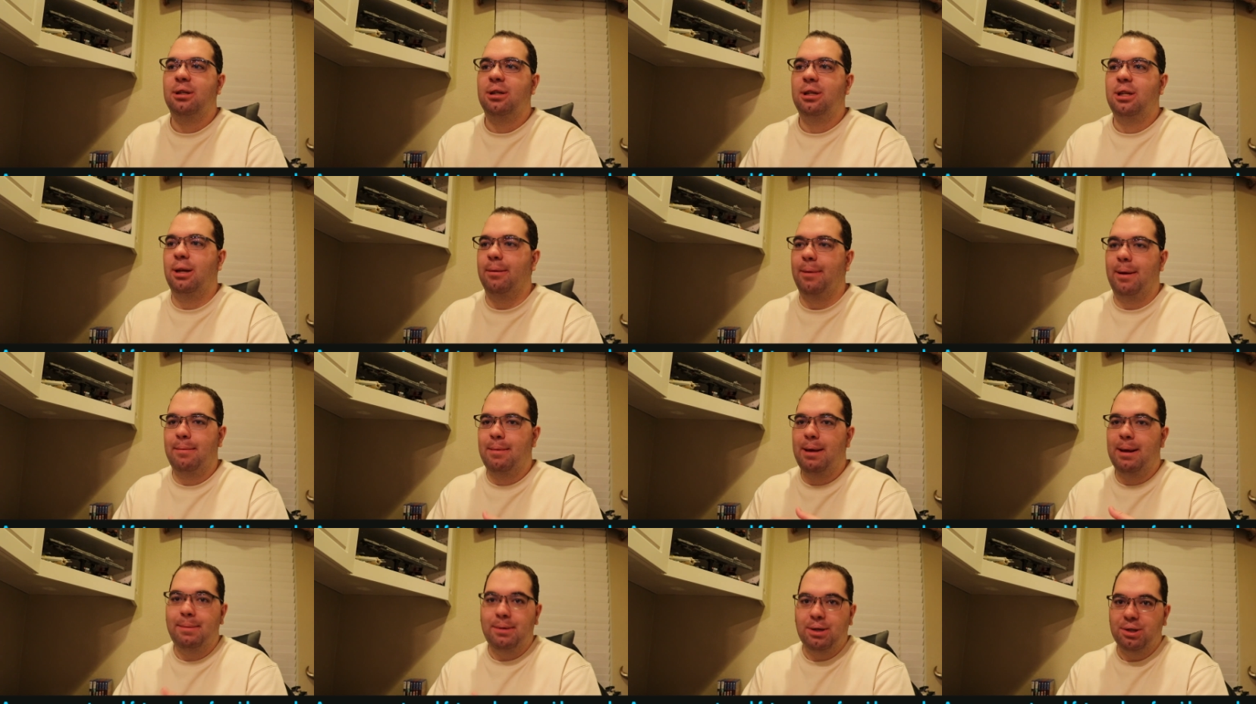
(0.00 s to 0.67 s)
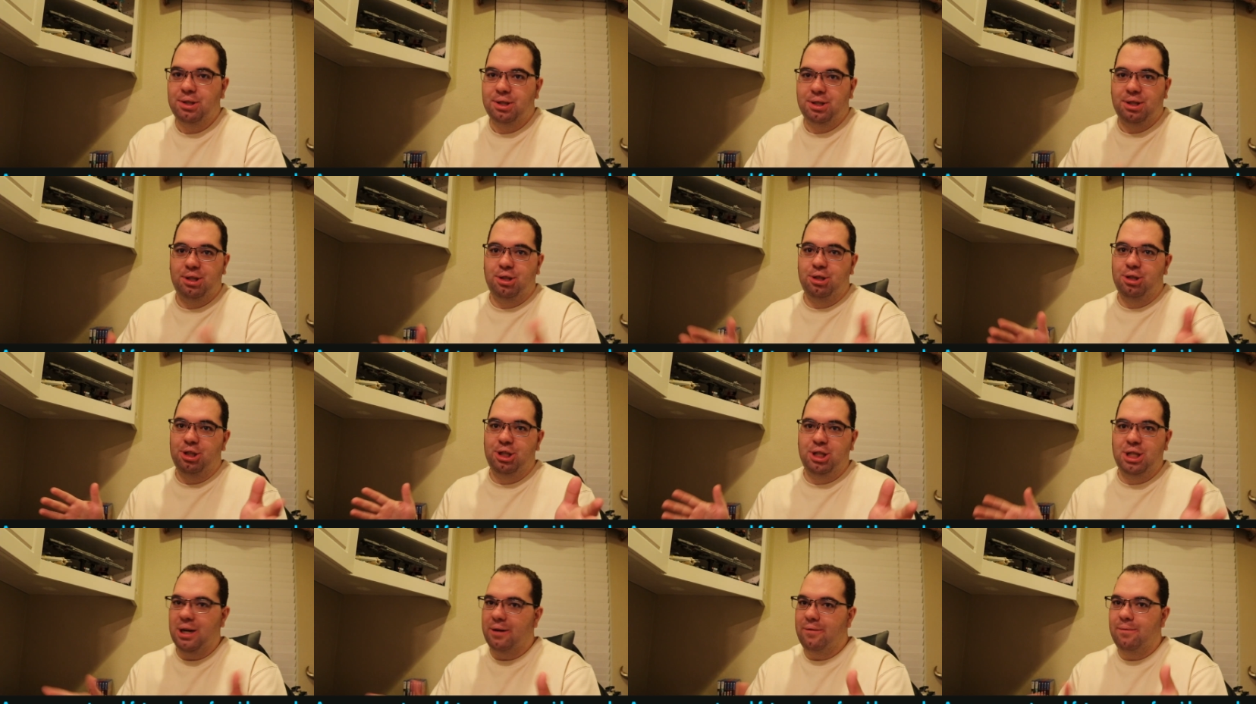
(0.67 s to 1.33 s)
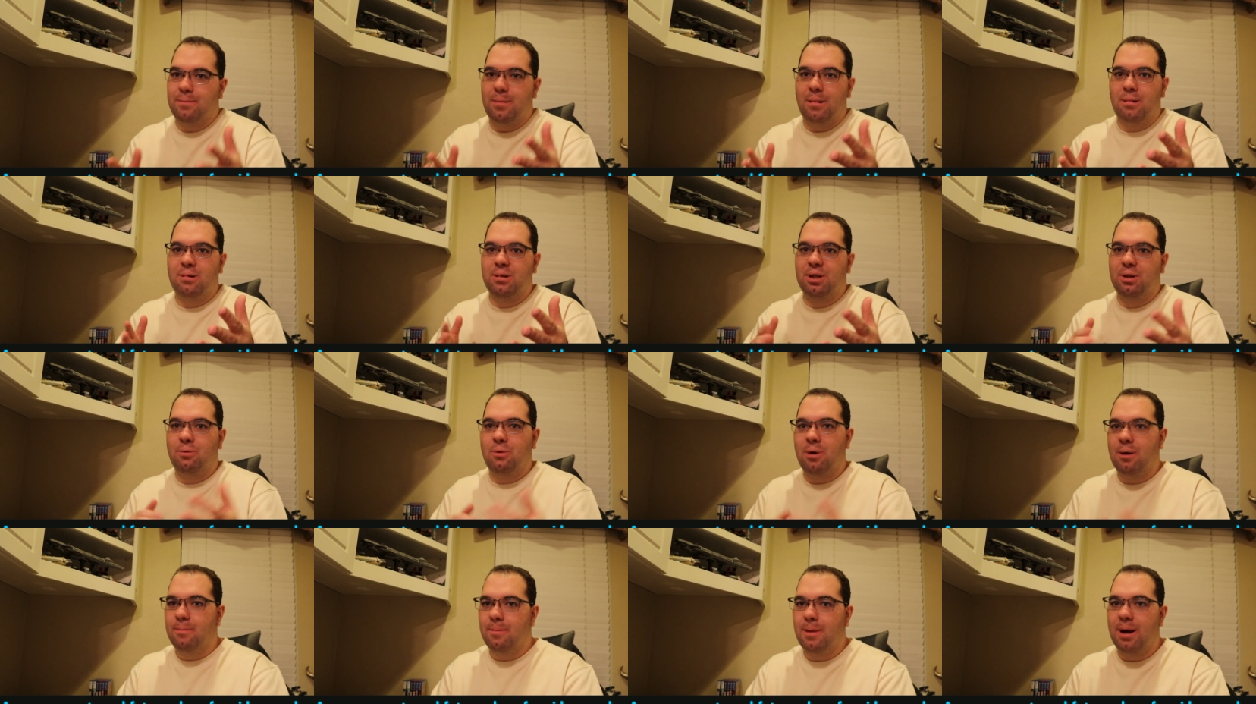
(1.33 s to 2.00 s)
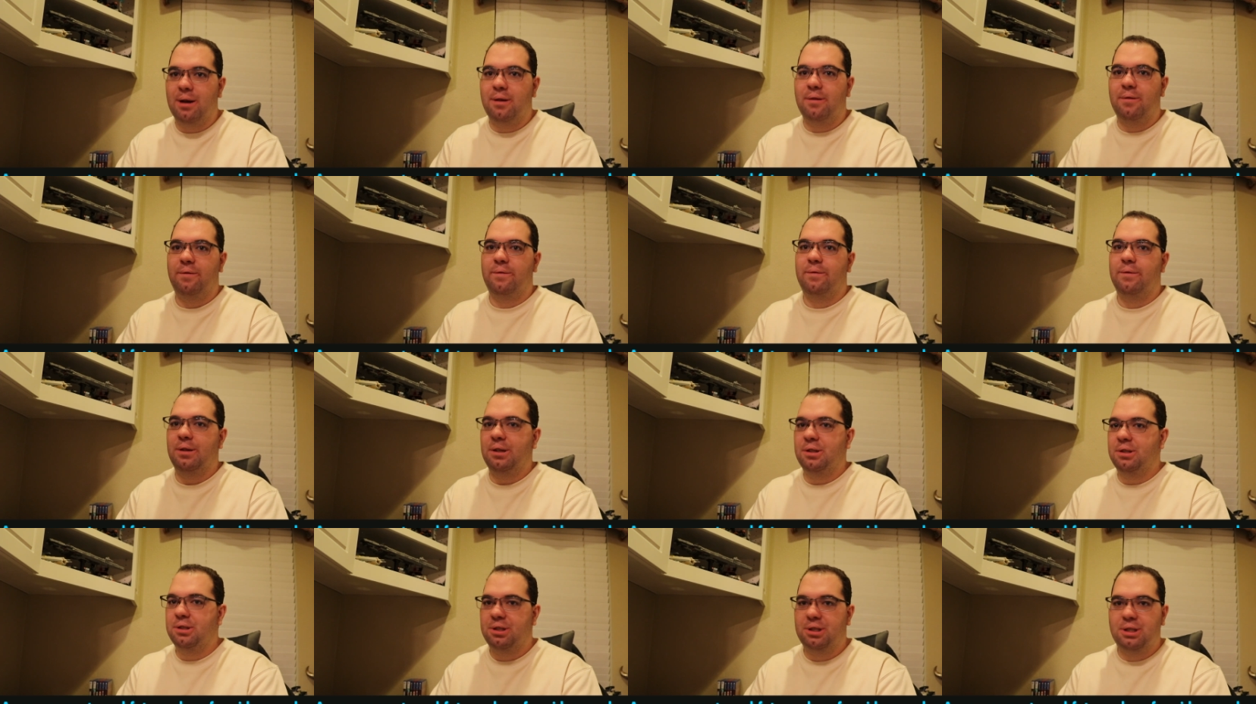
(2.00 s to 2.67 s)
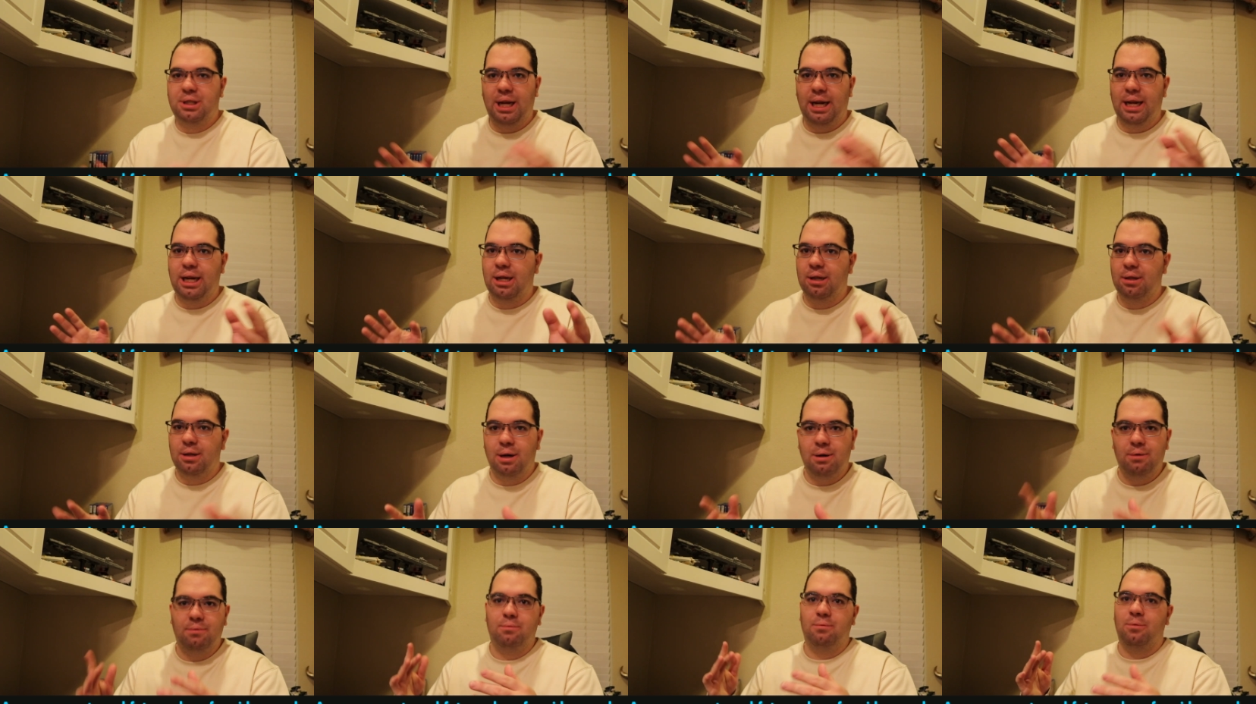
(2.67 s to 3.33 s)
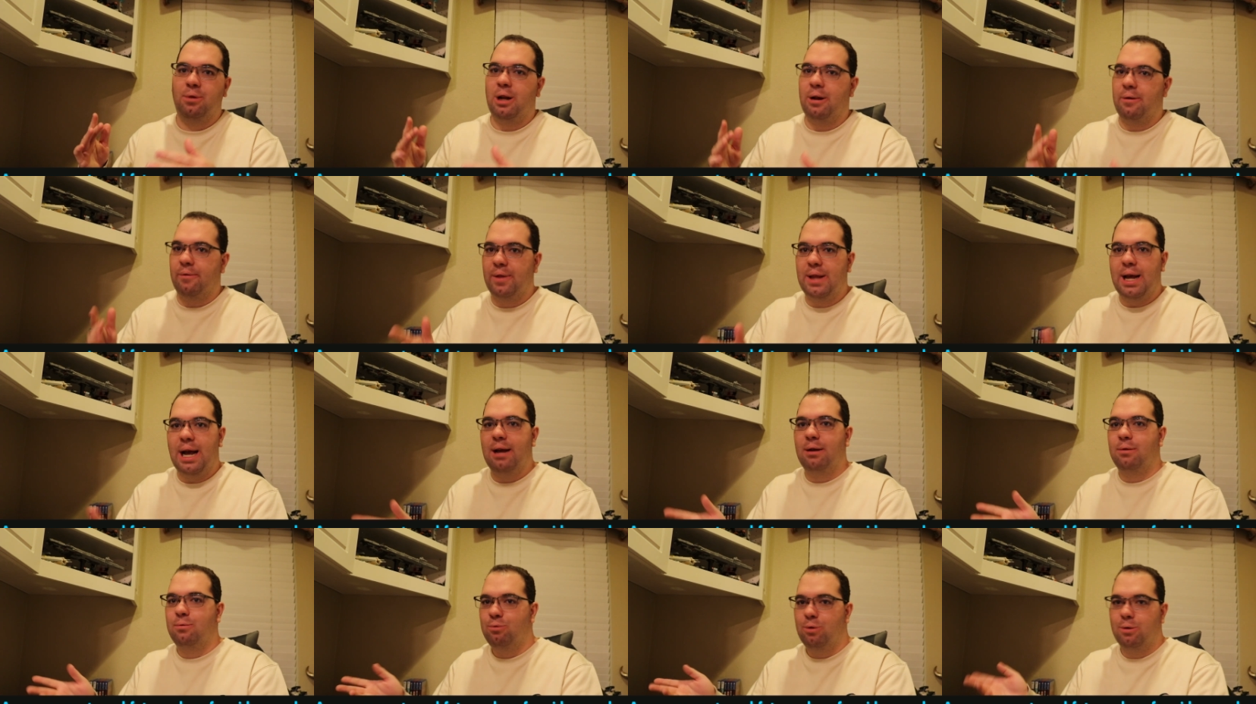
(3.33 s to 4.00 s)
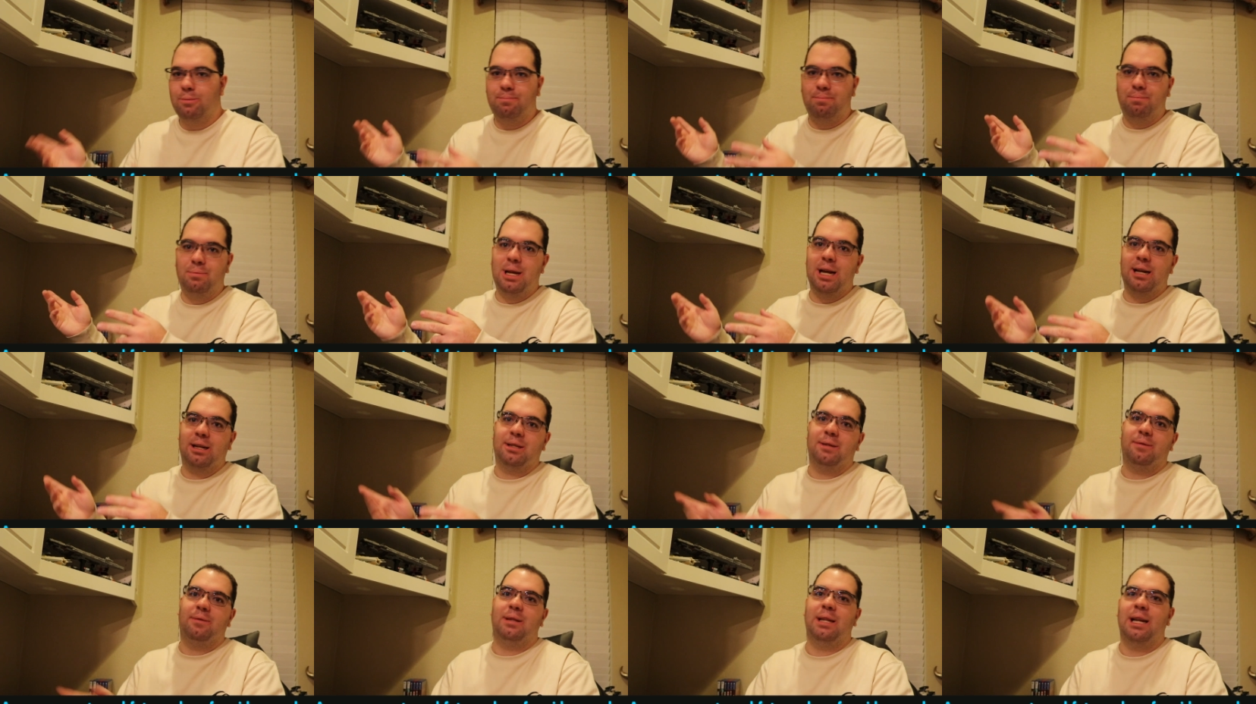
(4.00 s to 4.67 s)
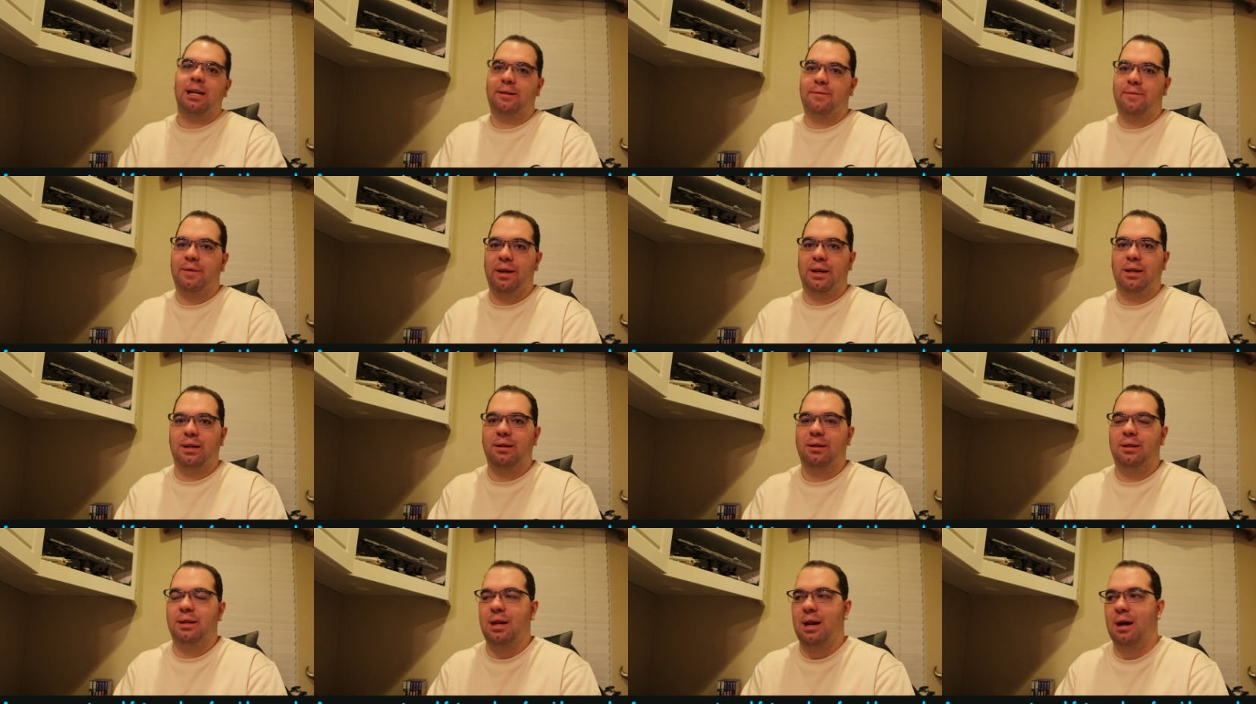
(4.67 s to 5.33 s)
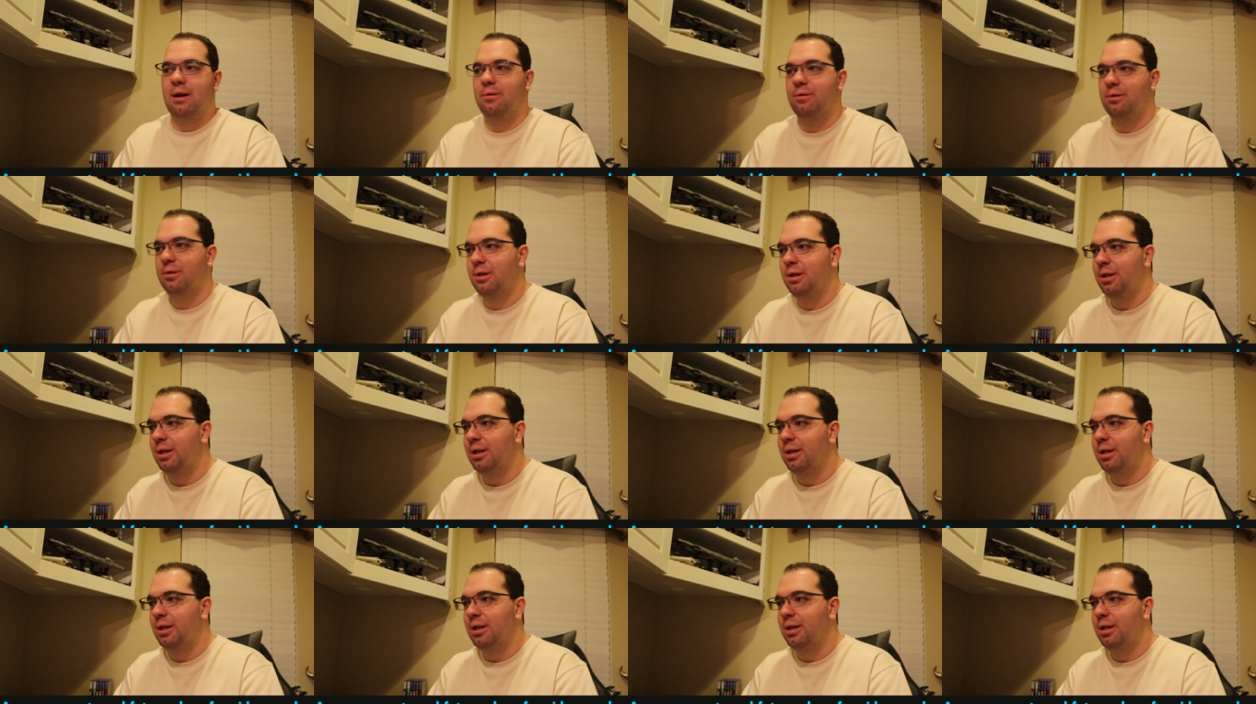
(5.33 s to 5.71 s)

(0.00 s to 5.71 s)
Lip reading: You know, maybe I'll just shove them all into 1 month. And just like, oh, we're done with that. Whoop, next thing, you know.